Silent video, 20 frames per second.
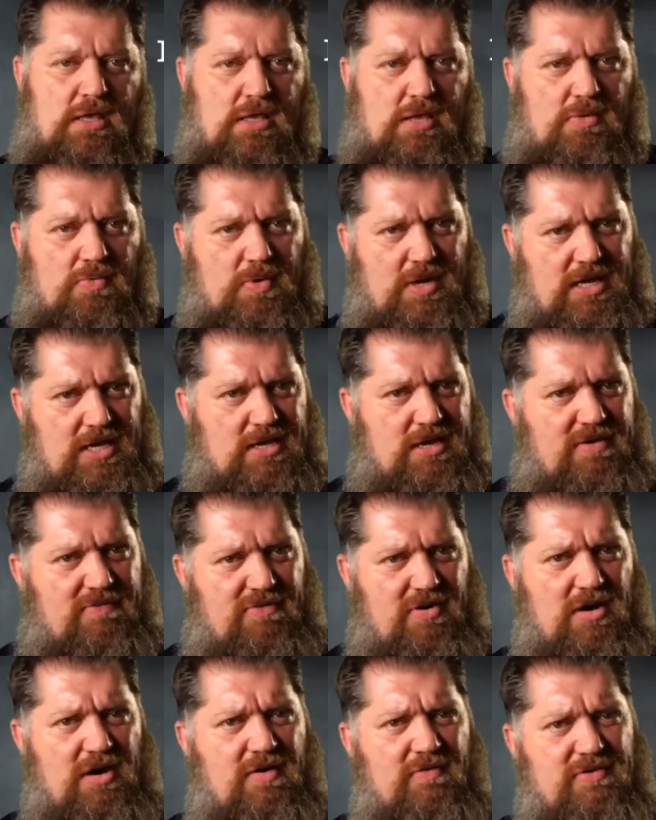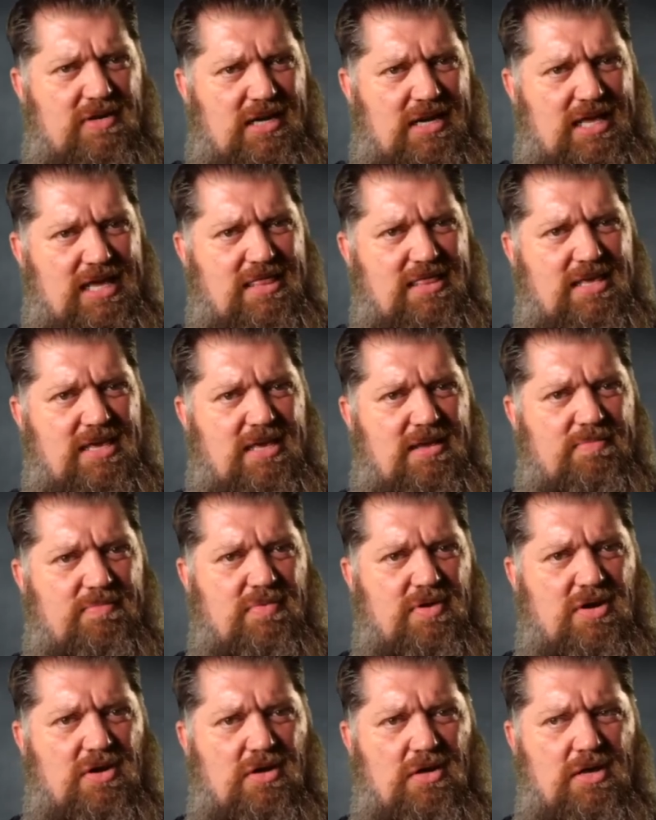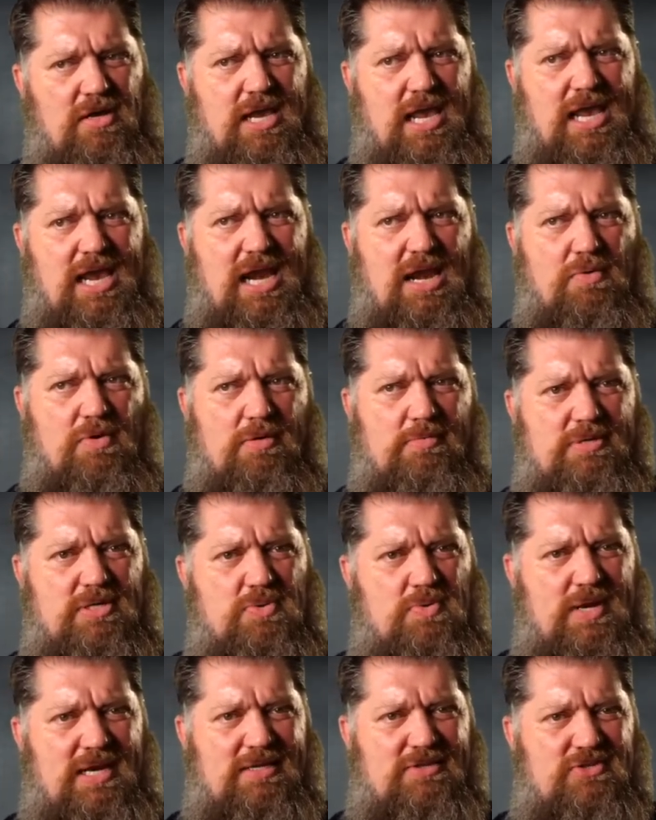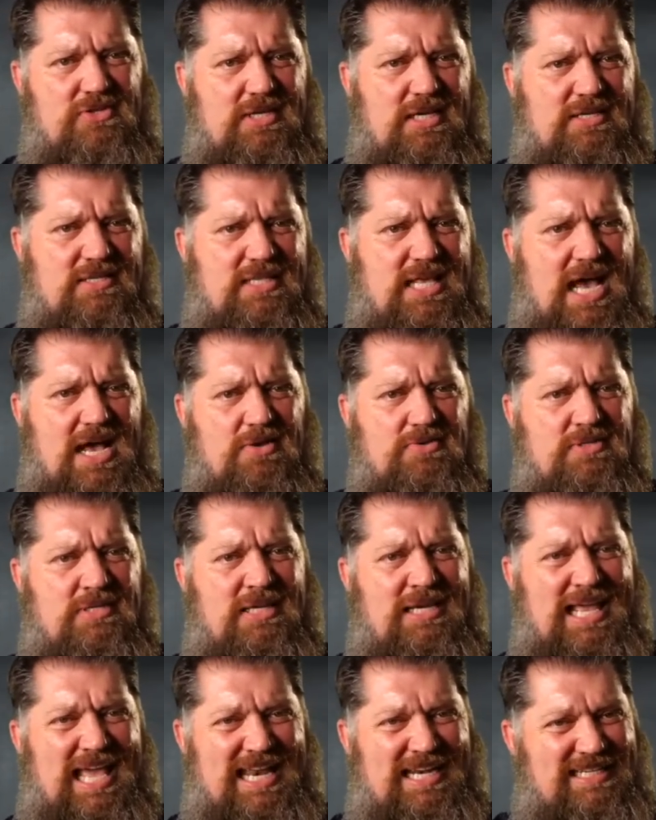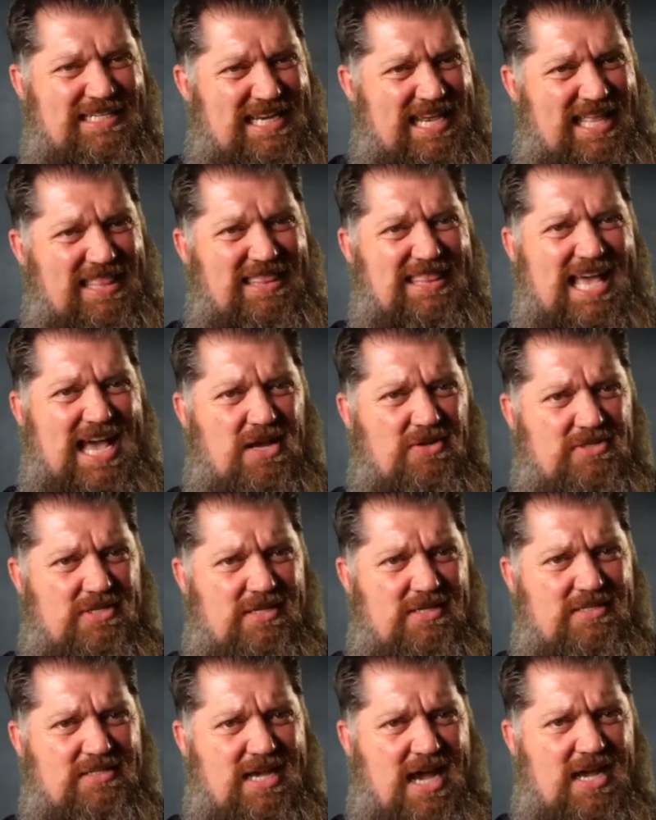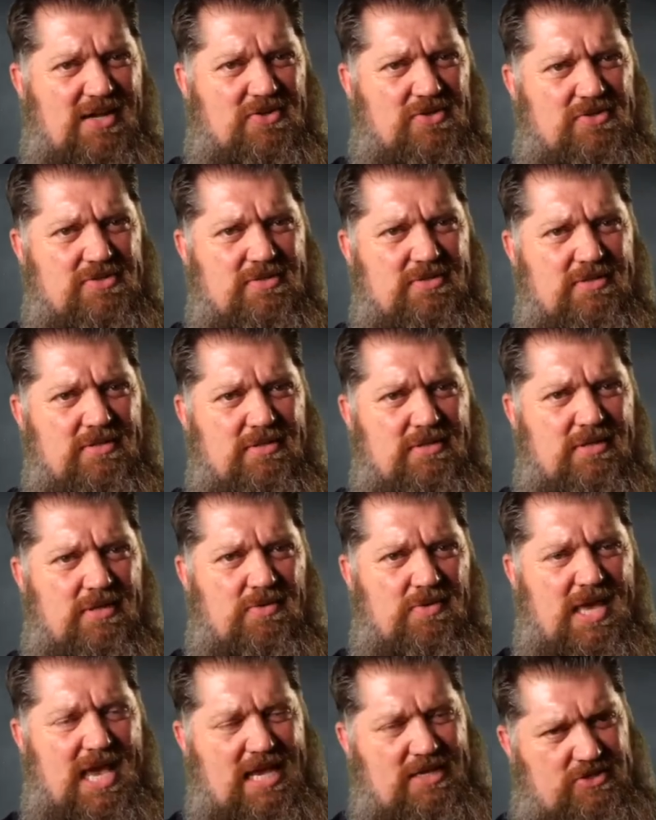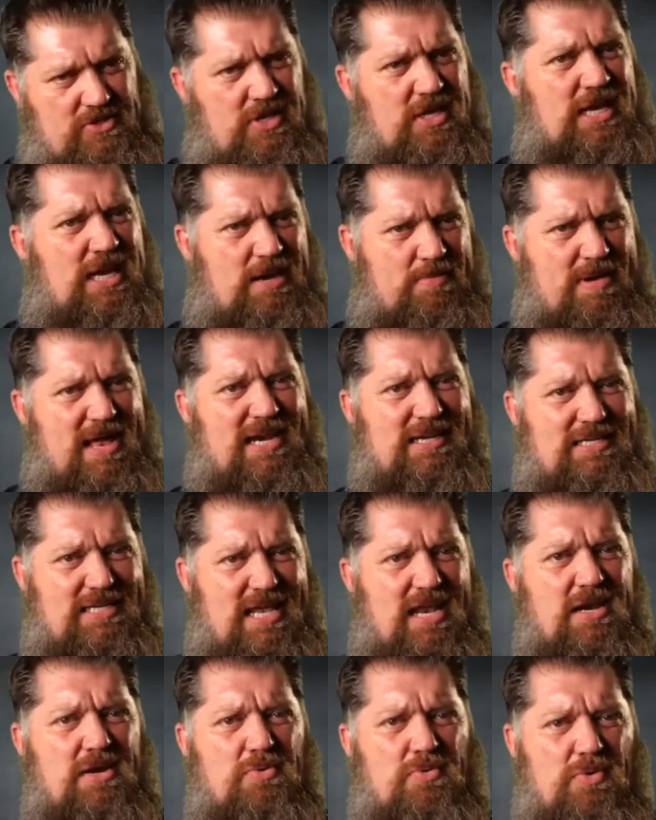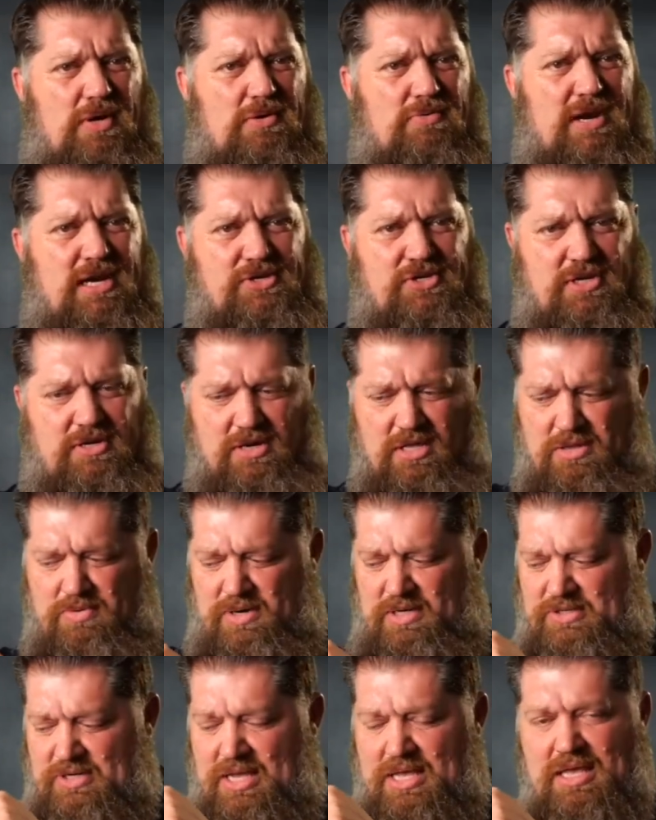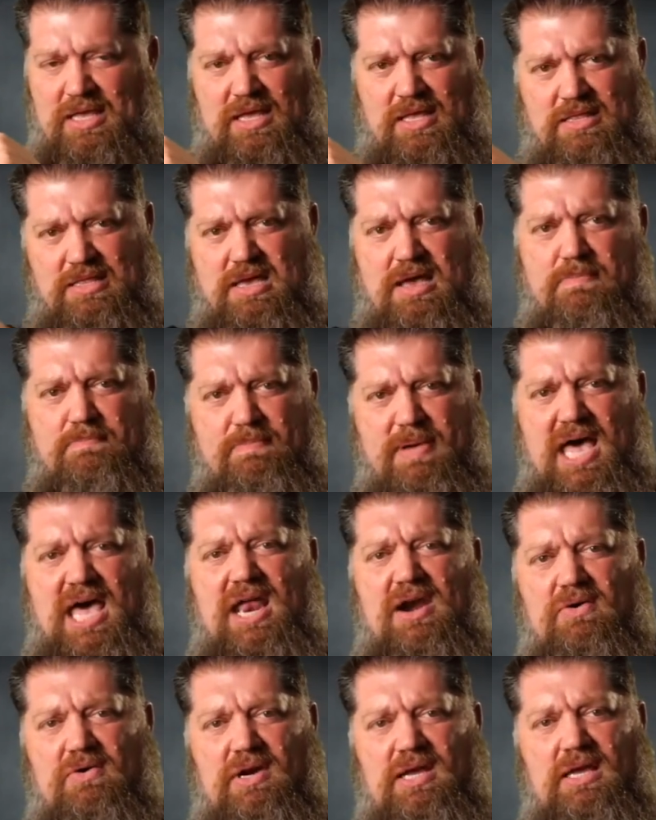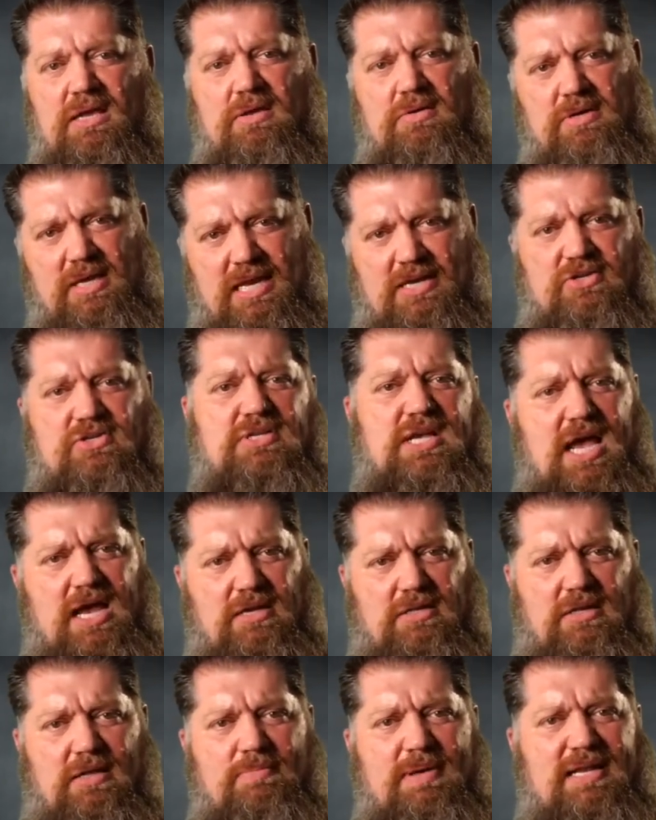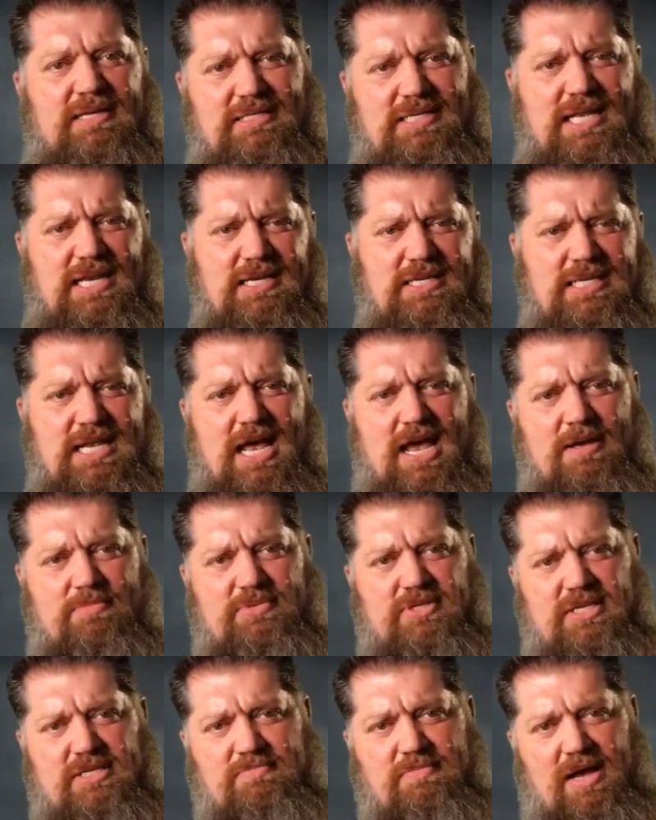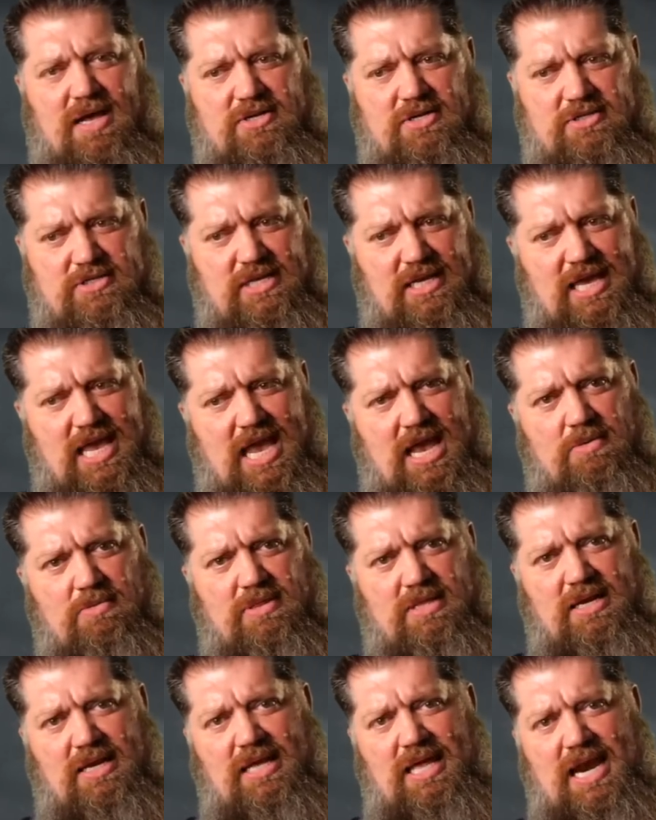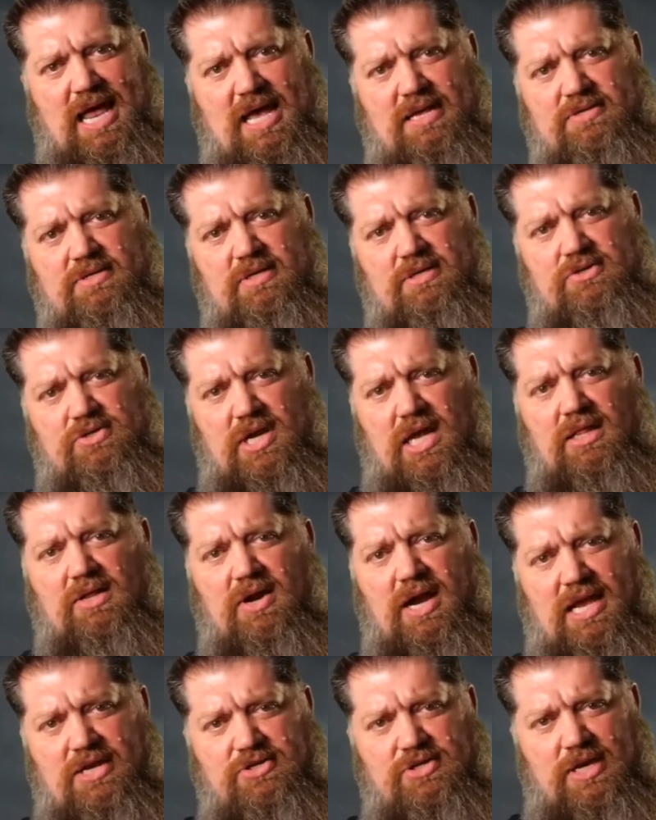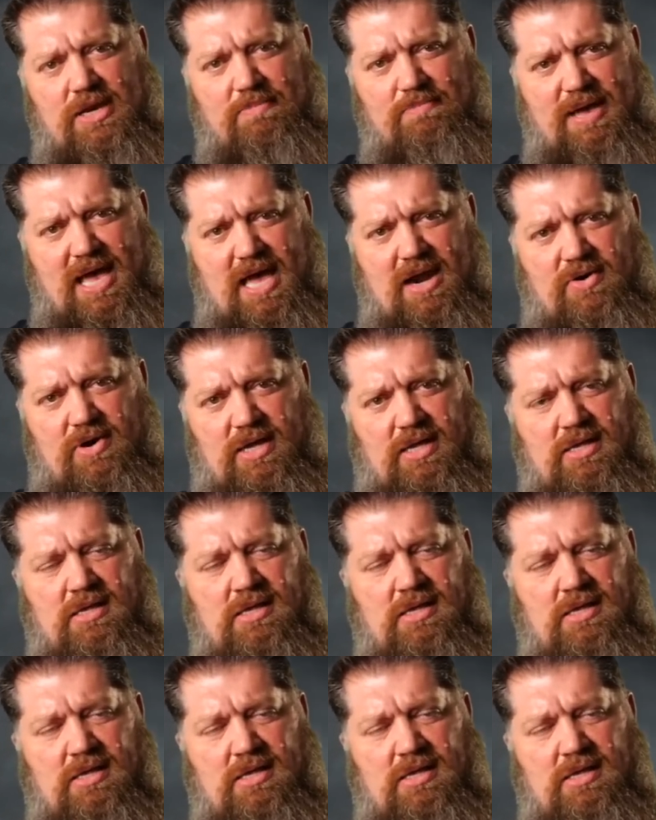When you convert over to lithium, you're looking anywhere between 6,000 and 10,000 cycles. Okay, so you get about a 10 to 1 ratio. In other words, that battery can cycle about 10 times as much as it can with a lead acid gel or AGM battery.